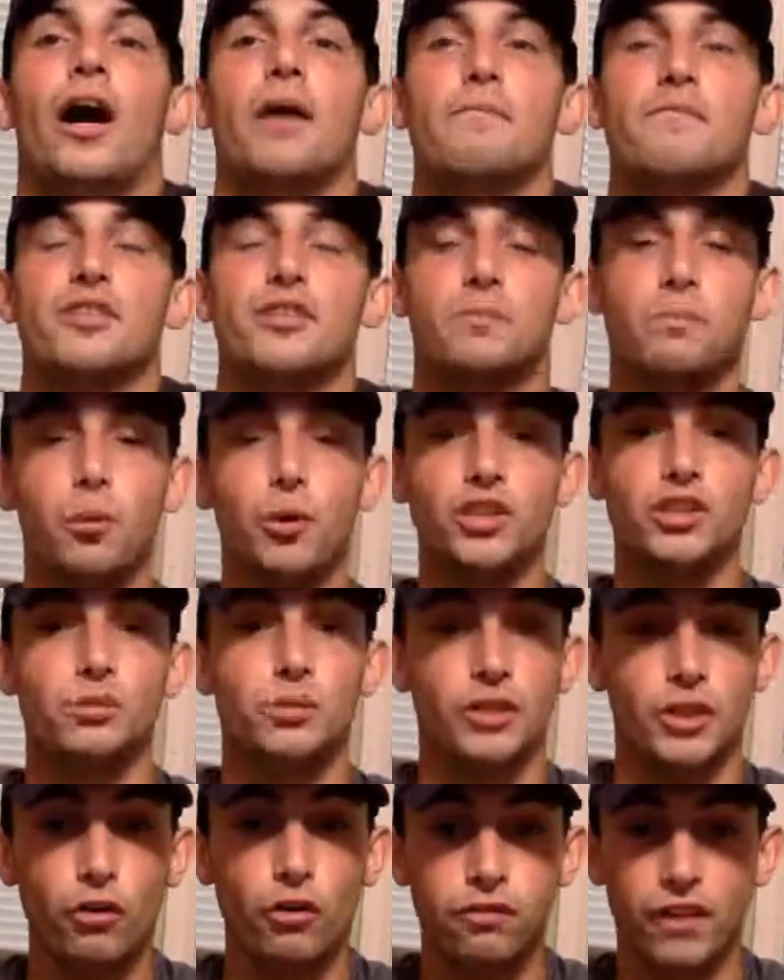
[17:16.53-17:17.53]
sports
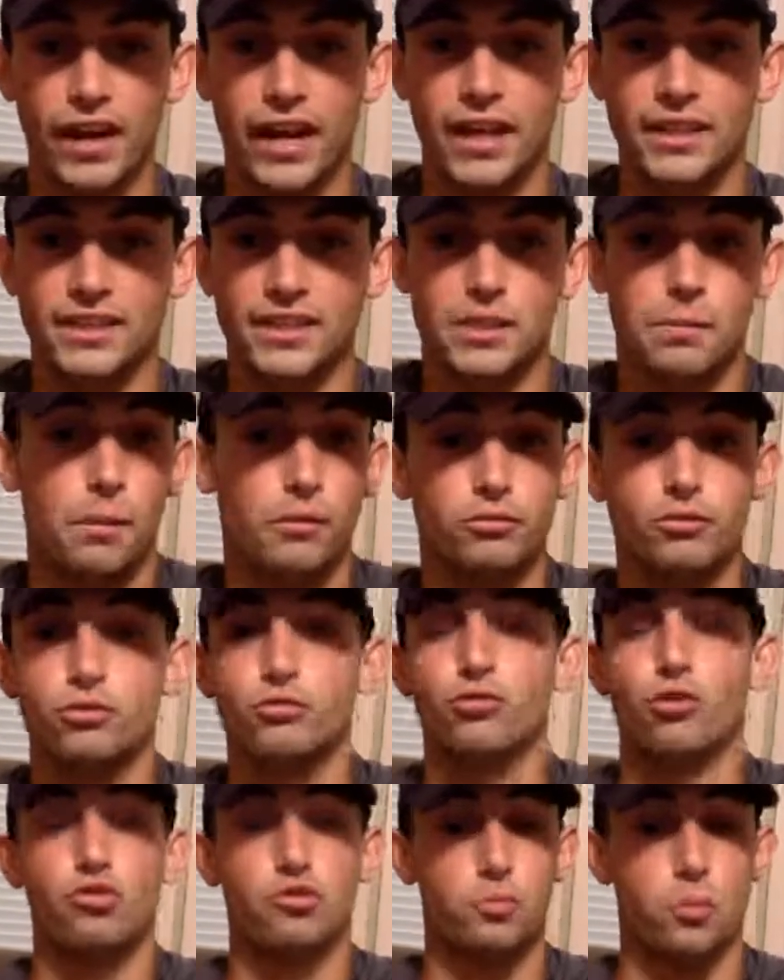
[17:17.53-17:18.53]
with no fans as opposed to
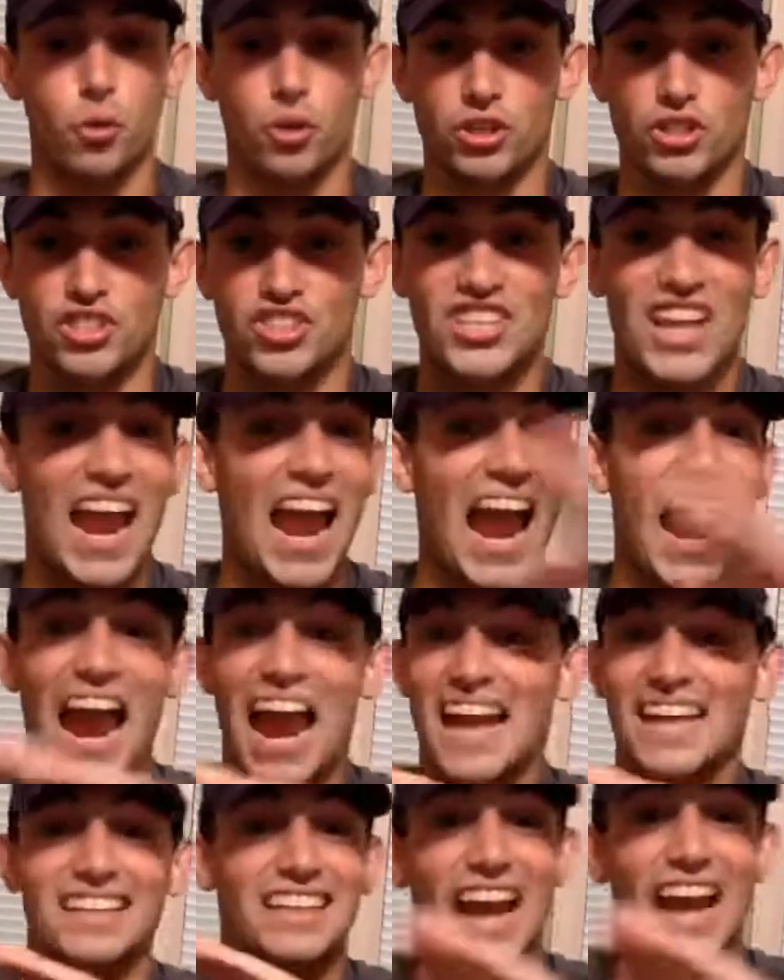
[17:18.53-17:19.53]
no sports
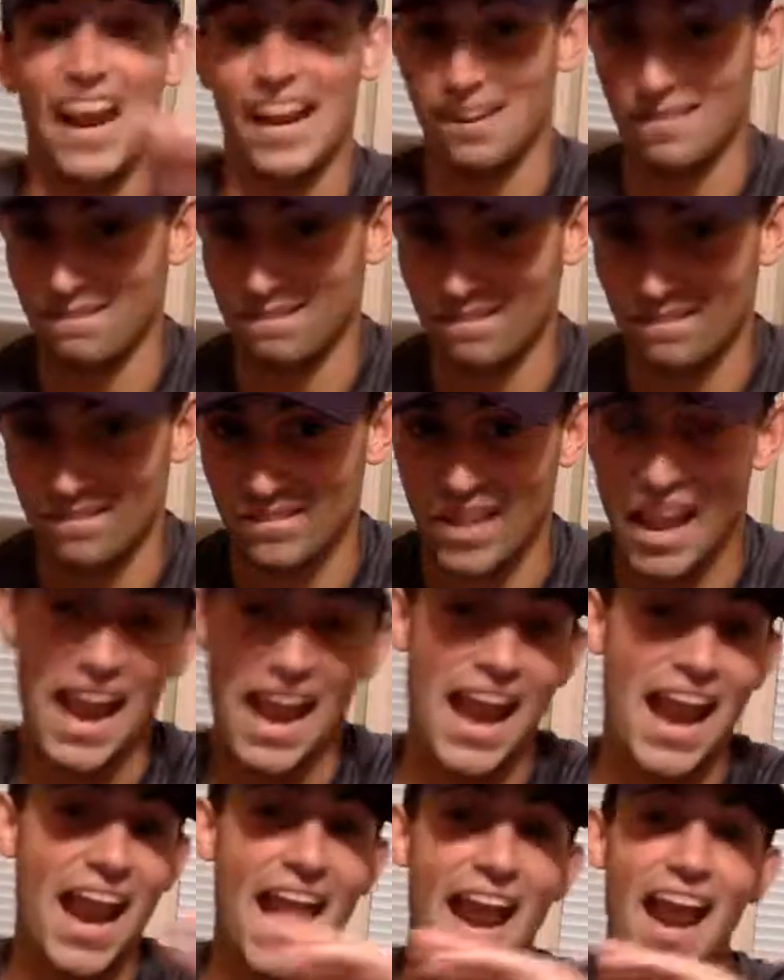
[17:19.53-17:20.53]
any day.
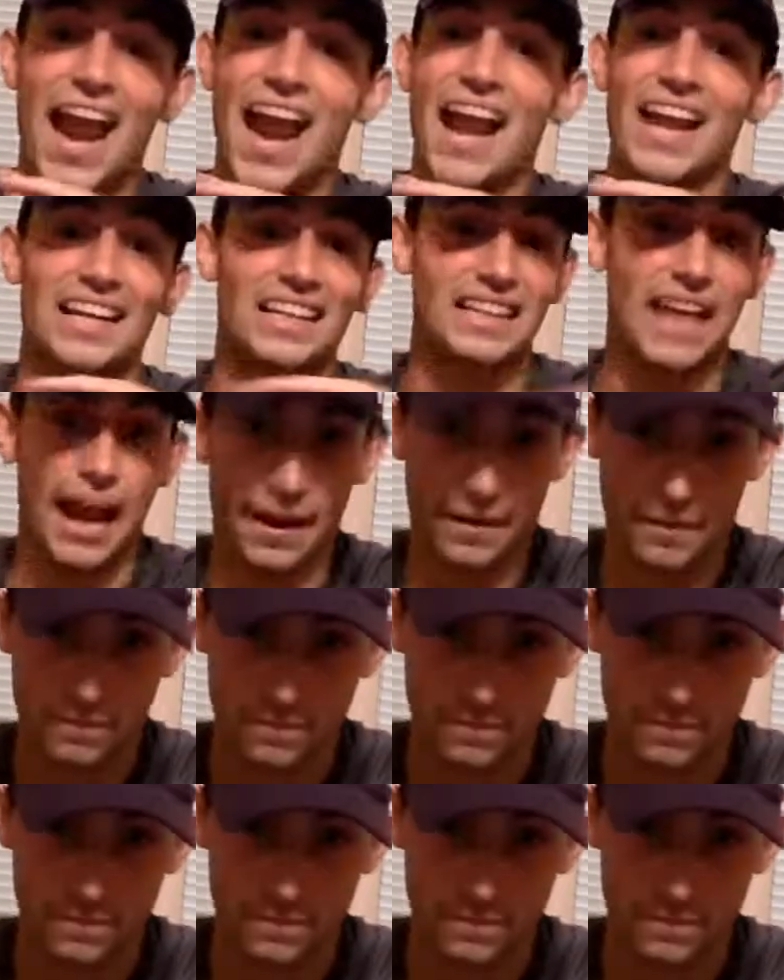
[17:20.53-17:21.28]
Any day.